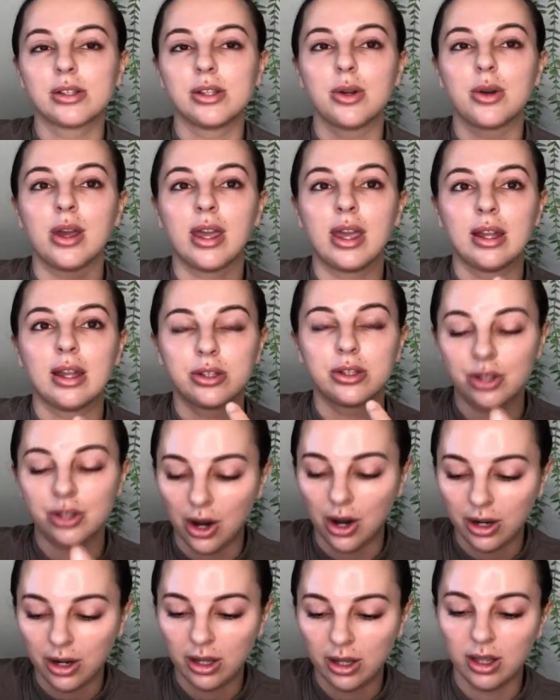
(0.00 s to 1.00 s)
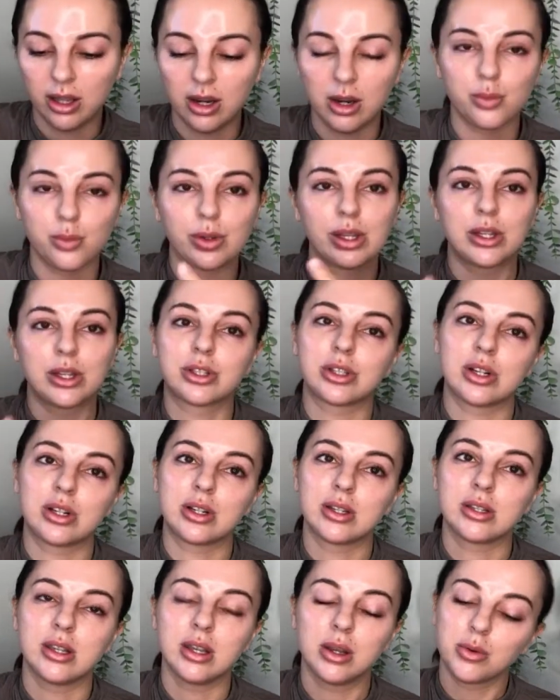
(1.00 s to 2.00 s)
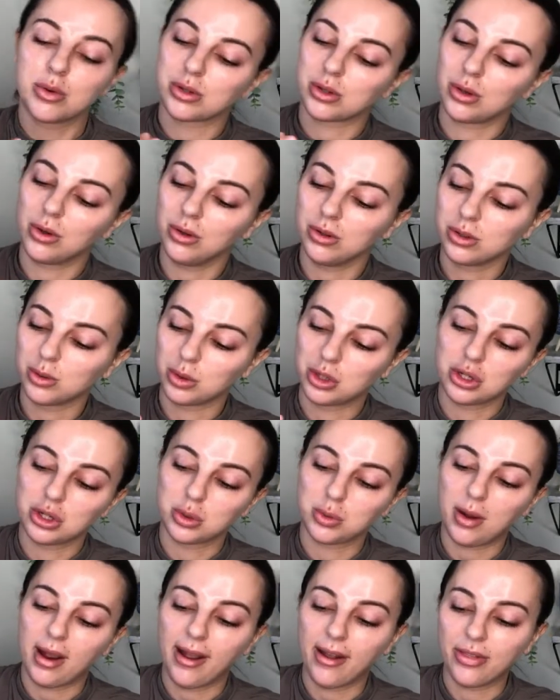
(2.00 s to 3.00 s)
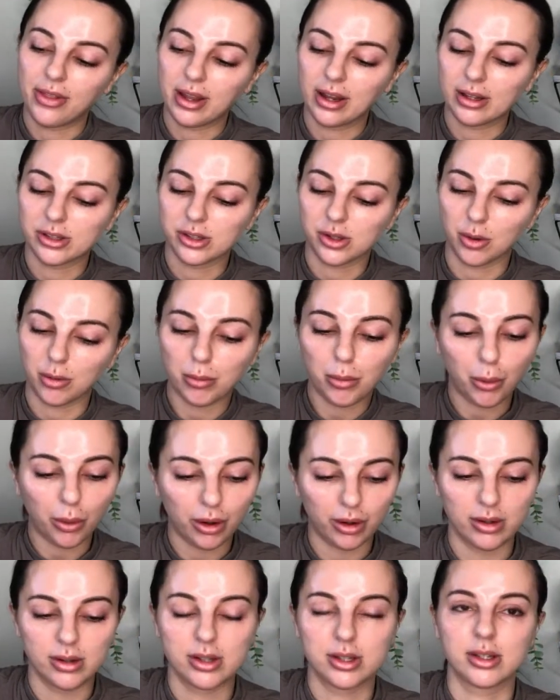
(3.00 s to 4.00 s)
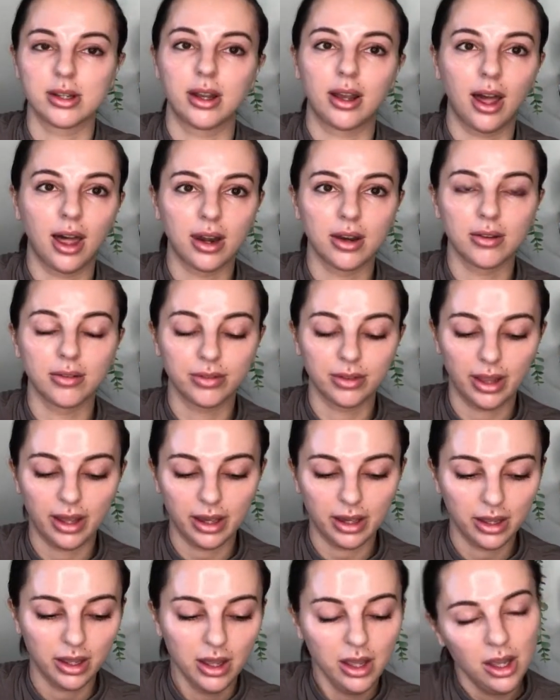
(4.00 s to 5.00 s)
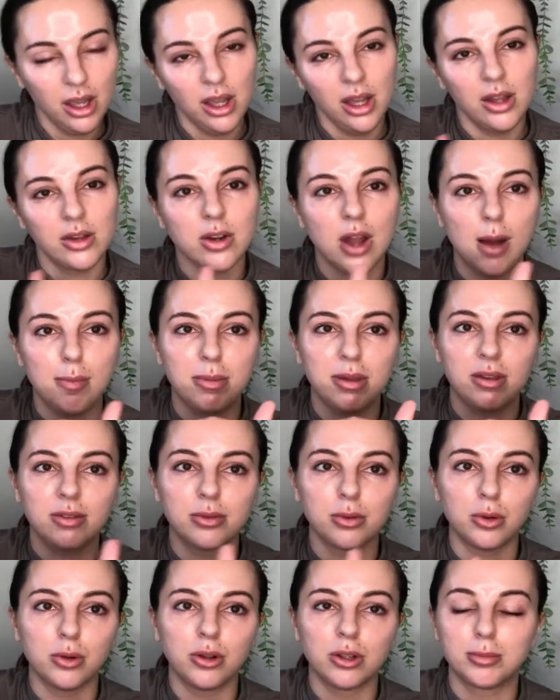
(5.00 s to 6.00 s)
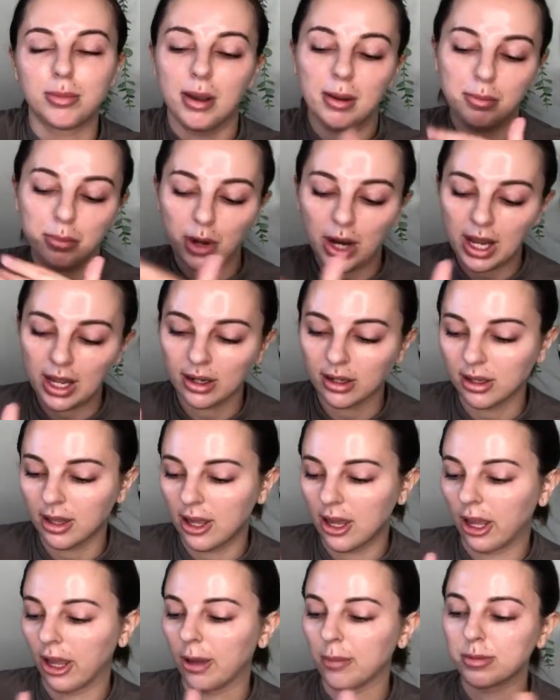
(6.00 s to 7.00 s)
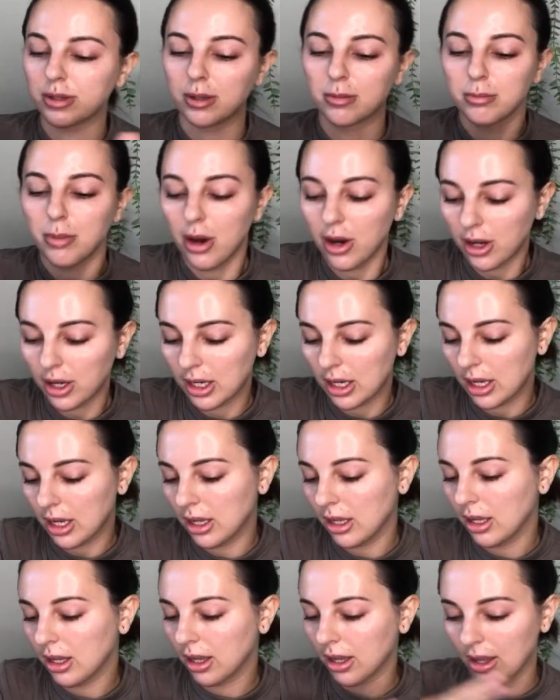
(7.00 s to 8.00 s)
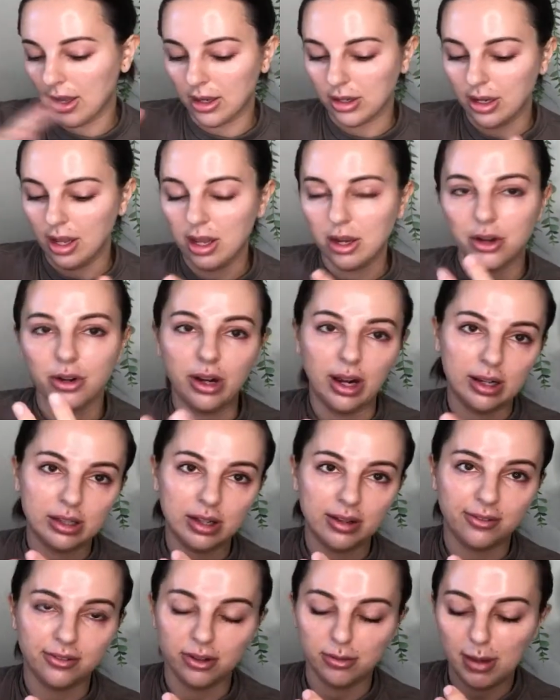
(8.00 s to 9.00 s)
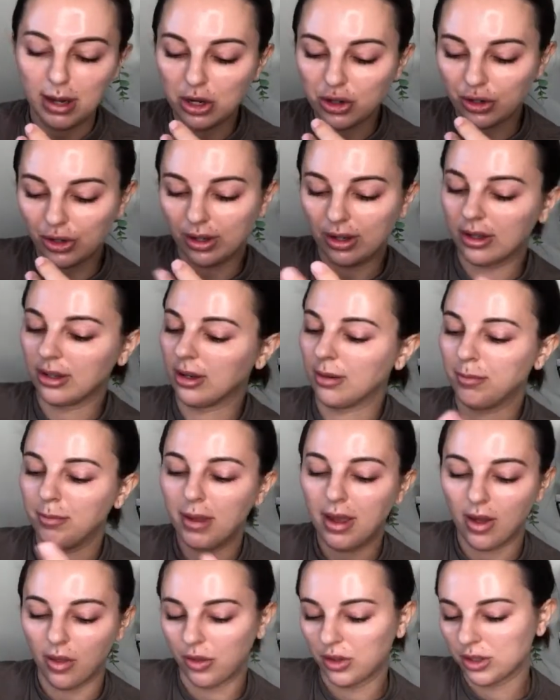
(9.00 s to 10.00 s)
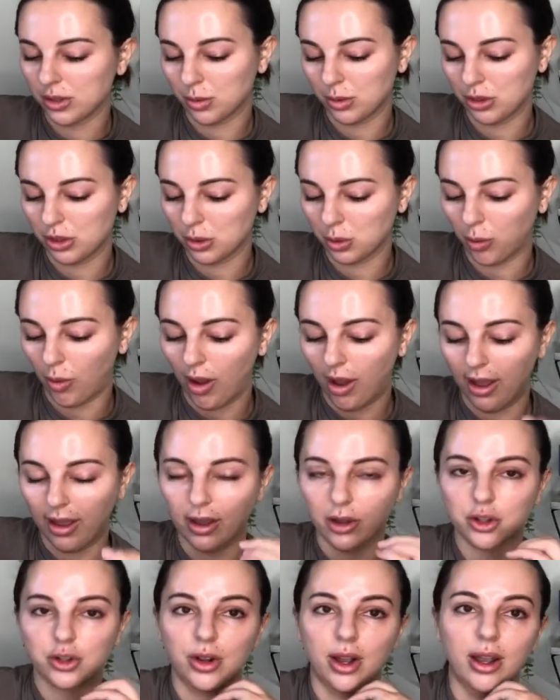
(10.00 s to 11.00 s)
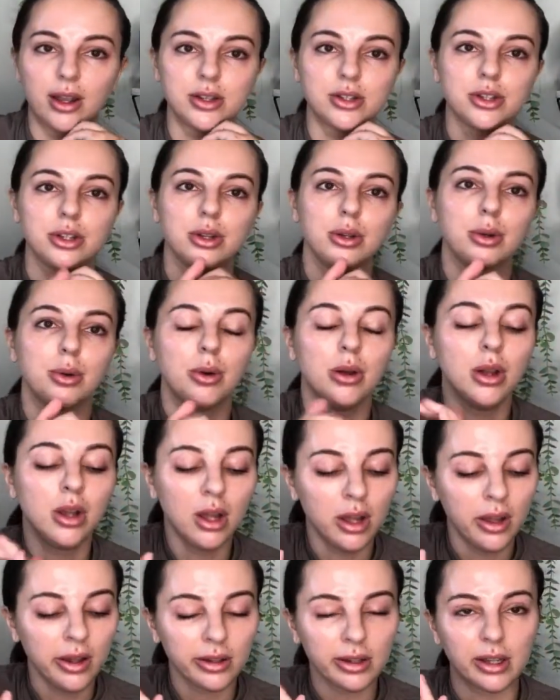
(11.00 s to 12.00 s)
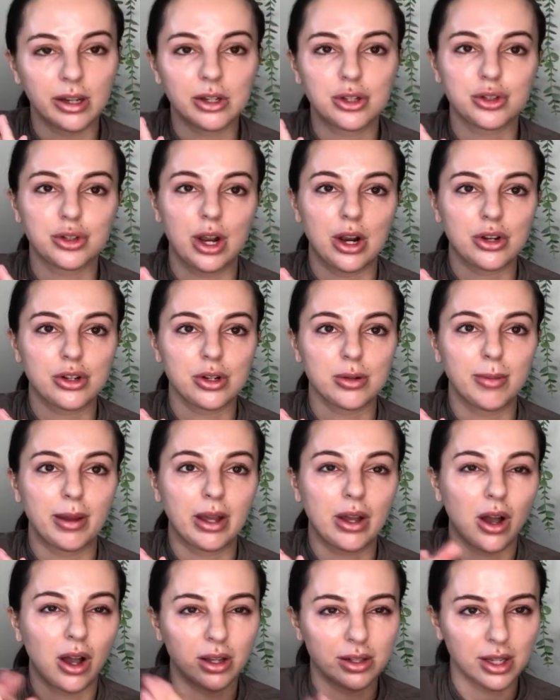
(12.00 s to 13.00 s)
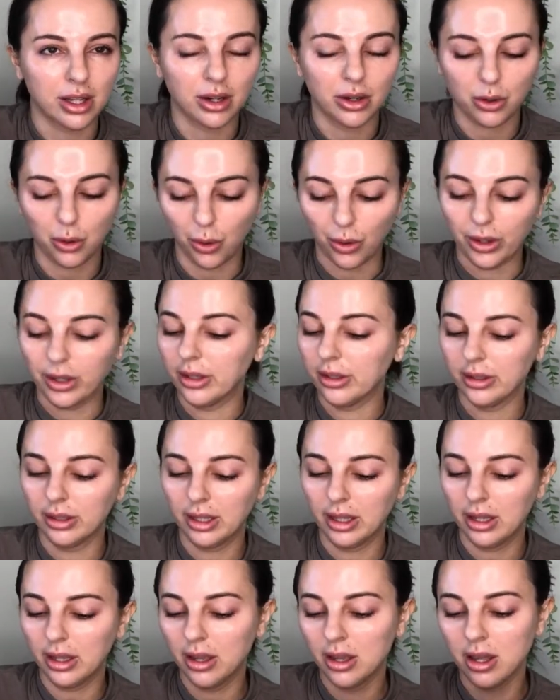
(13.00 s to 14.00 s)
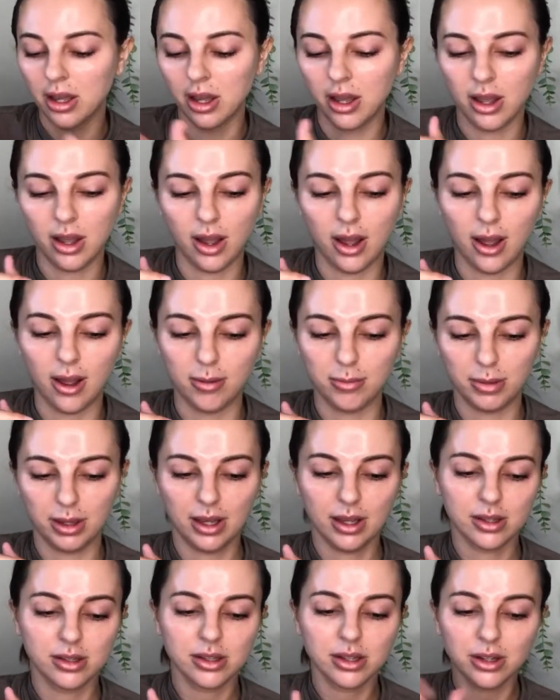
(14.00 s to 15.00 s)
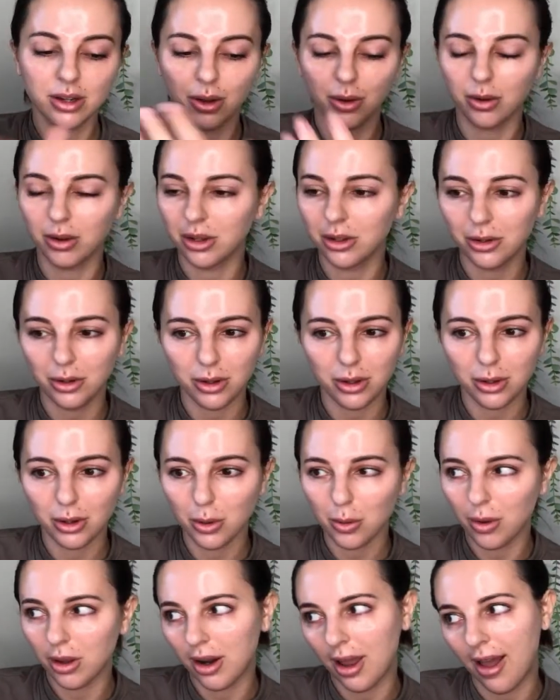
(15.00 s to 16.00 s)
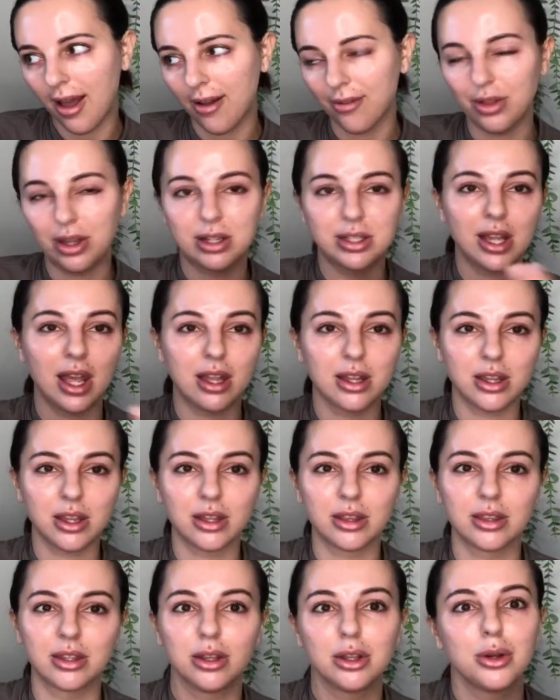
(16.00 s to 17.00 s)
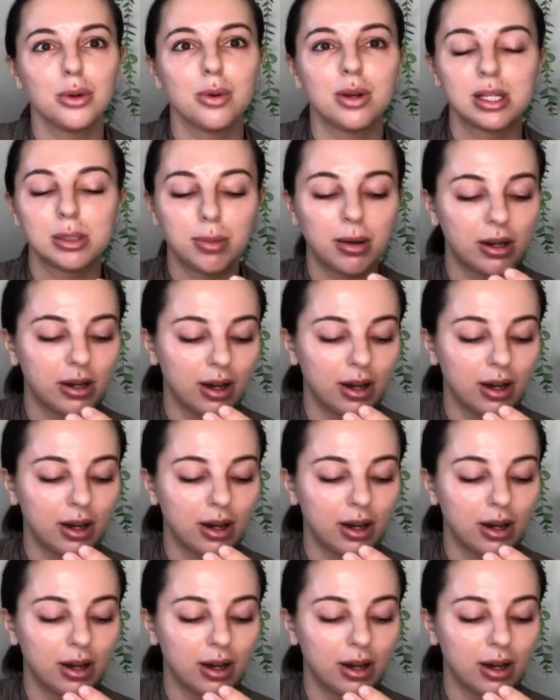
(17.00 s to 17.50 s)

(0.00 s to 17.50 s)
You can get started and really start to see results, which is why I think it's so important to kind of like not be fooled by brand claims and marketing and incorrect information and myths, which is why I try to kind of structure my content accordingly um, because you know you don't you don't want to have like 10 you don't want to spend